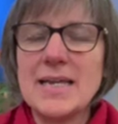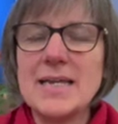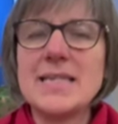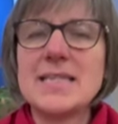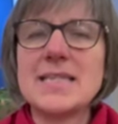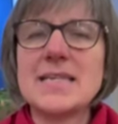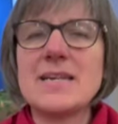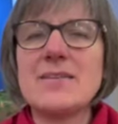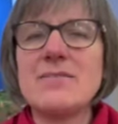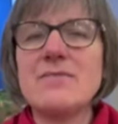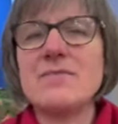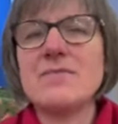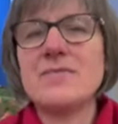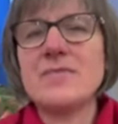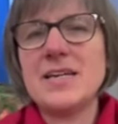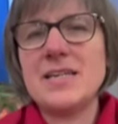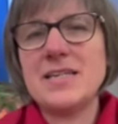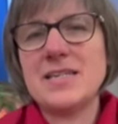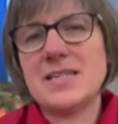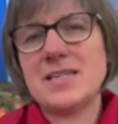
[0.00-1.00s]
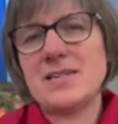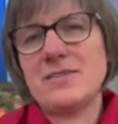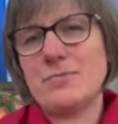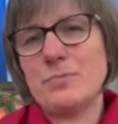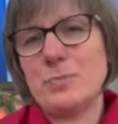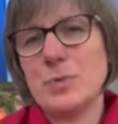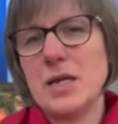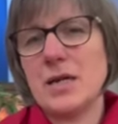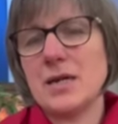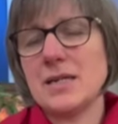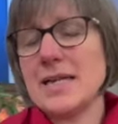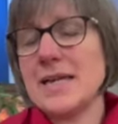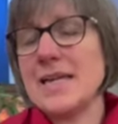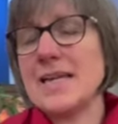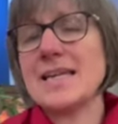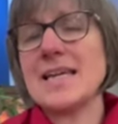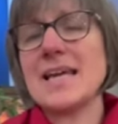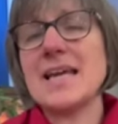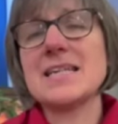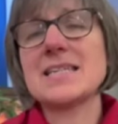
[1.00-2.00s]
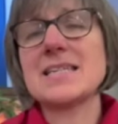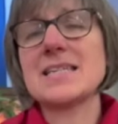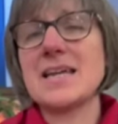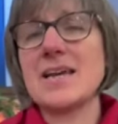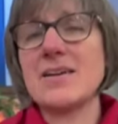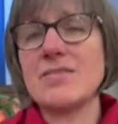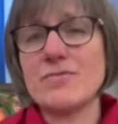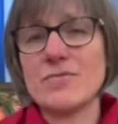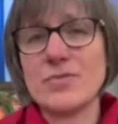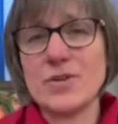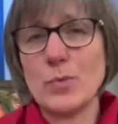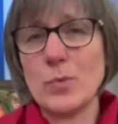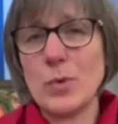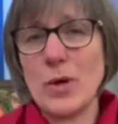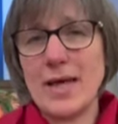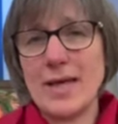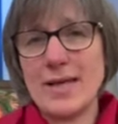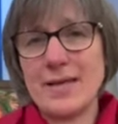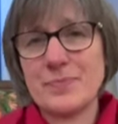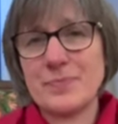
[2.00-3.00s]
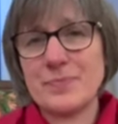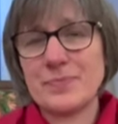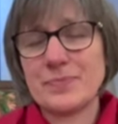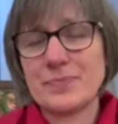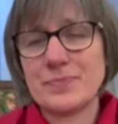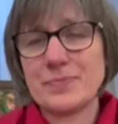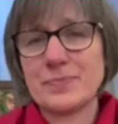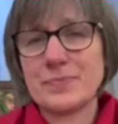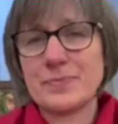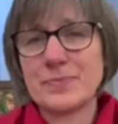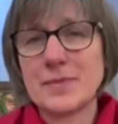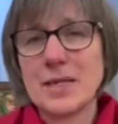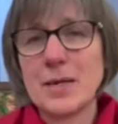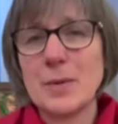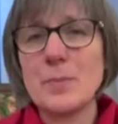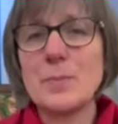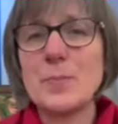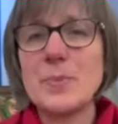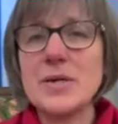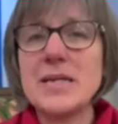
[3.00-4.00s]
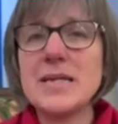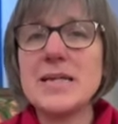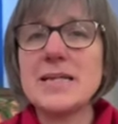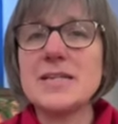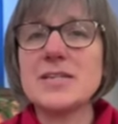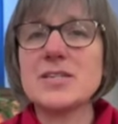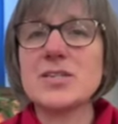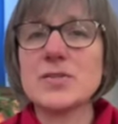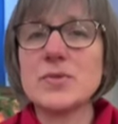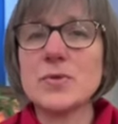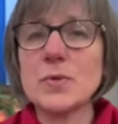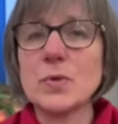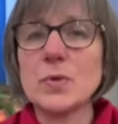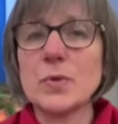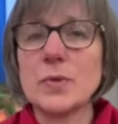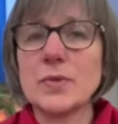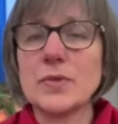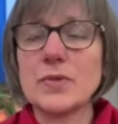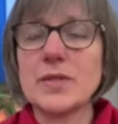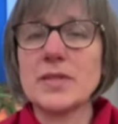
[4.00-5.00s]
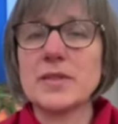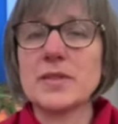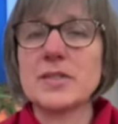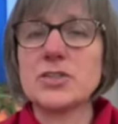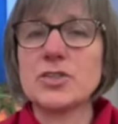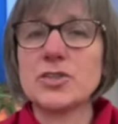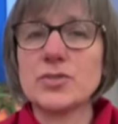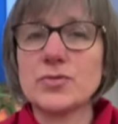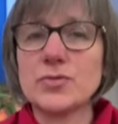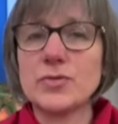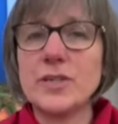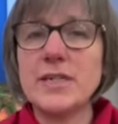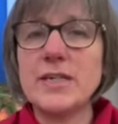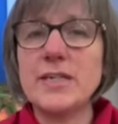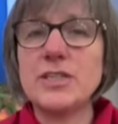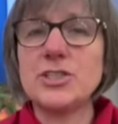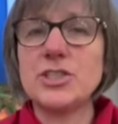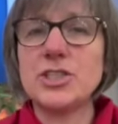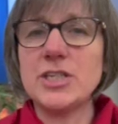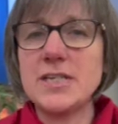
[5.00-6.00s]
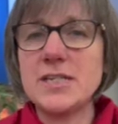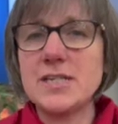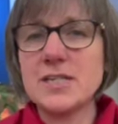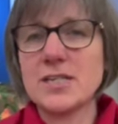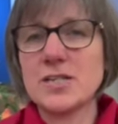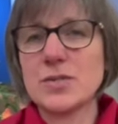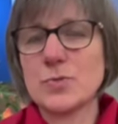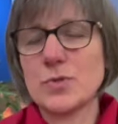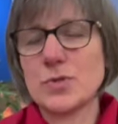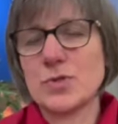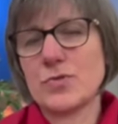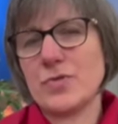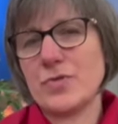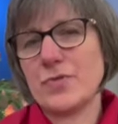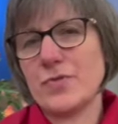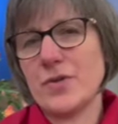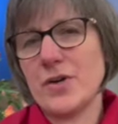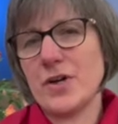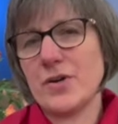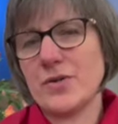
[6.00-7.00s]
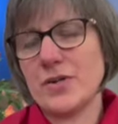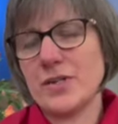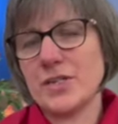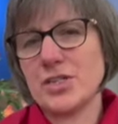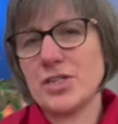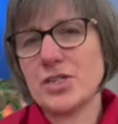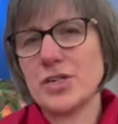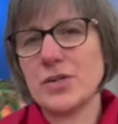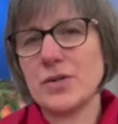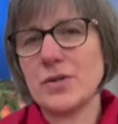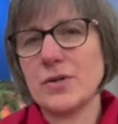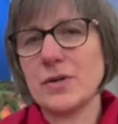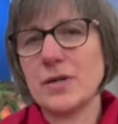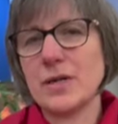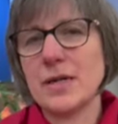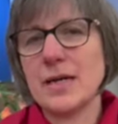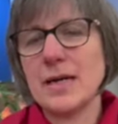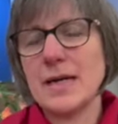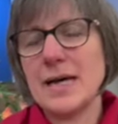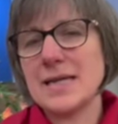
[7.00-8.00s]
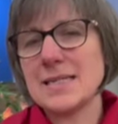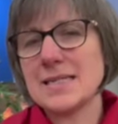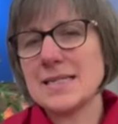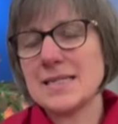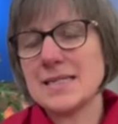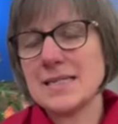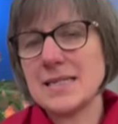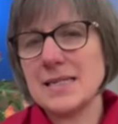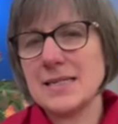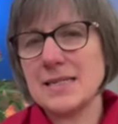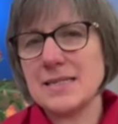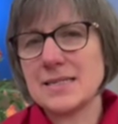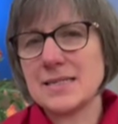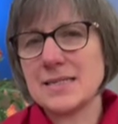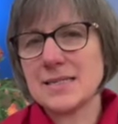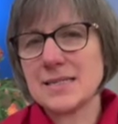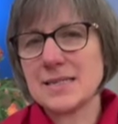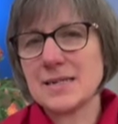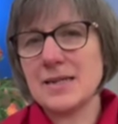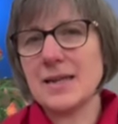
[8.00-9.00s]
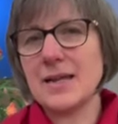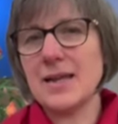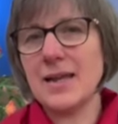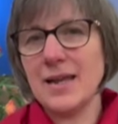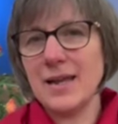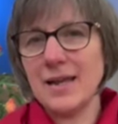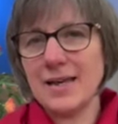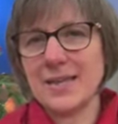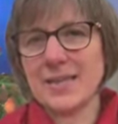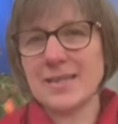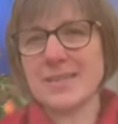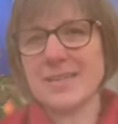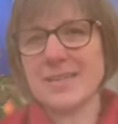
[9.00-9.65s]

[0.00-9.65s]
is an invasive plant. It gets everywhere. But it is thought that the tree Jesus was referring to has seeds like